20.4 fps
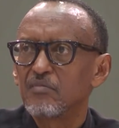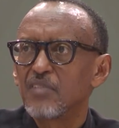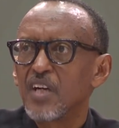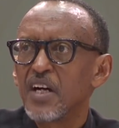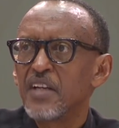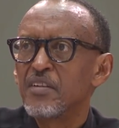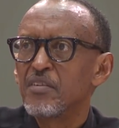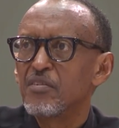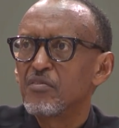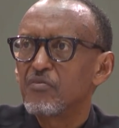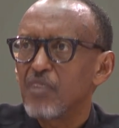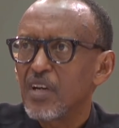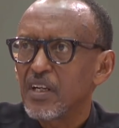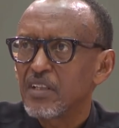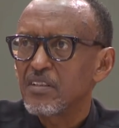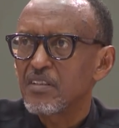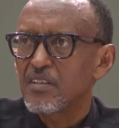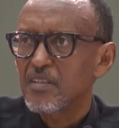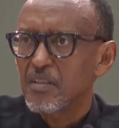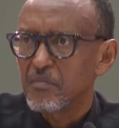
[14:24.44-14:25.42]
and in
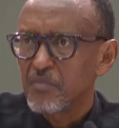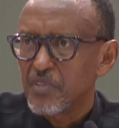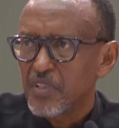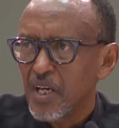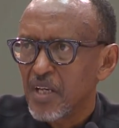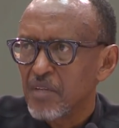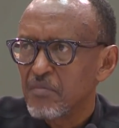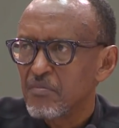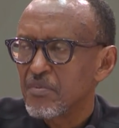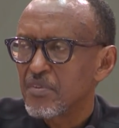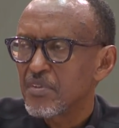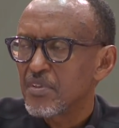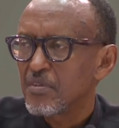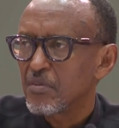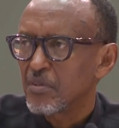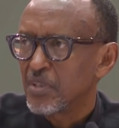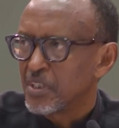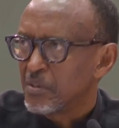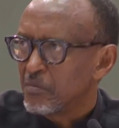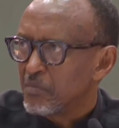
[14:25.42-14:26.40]
fact, sometimes
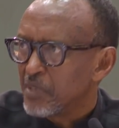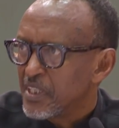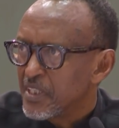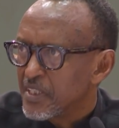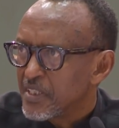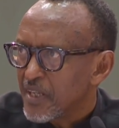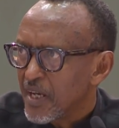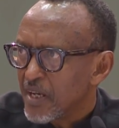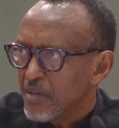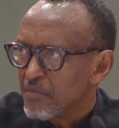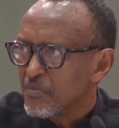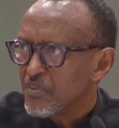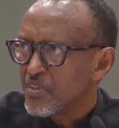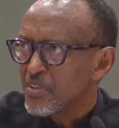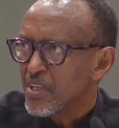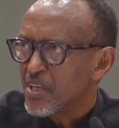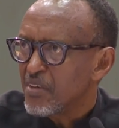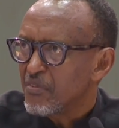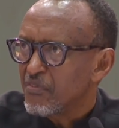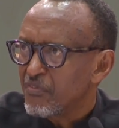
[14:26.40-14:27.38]
and many times
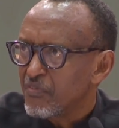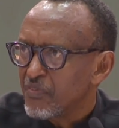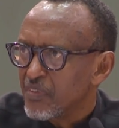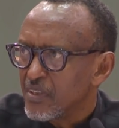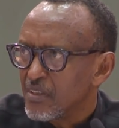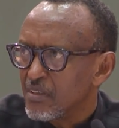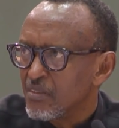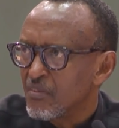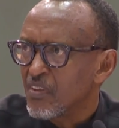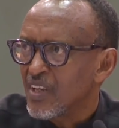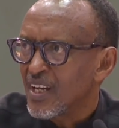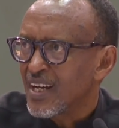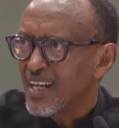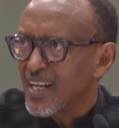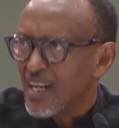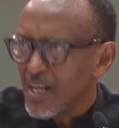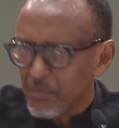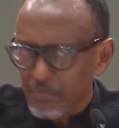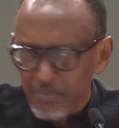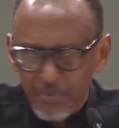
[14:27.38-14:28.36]
they fill the
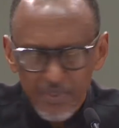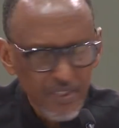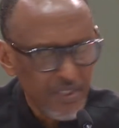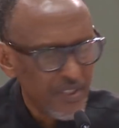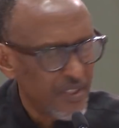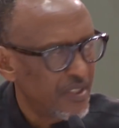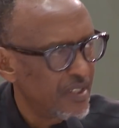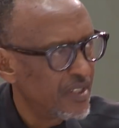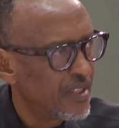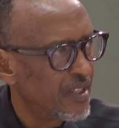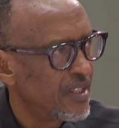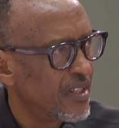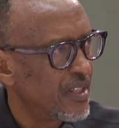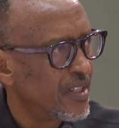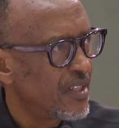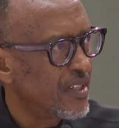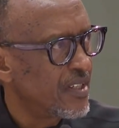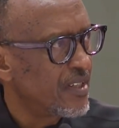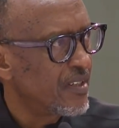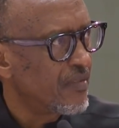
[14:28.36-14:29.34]
gaps
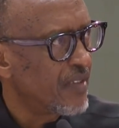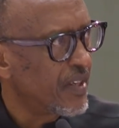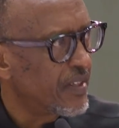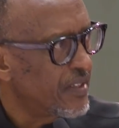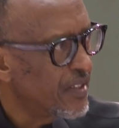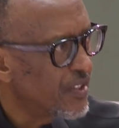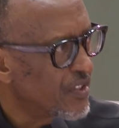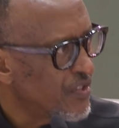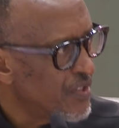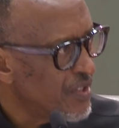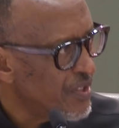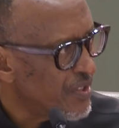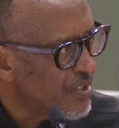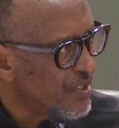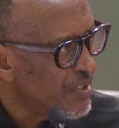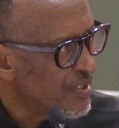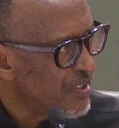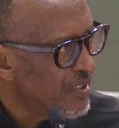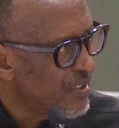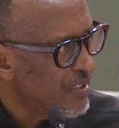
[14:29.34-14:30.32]
that
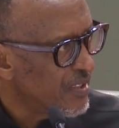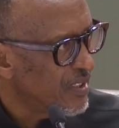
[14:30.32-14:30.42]
exist.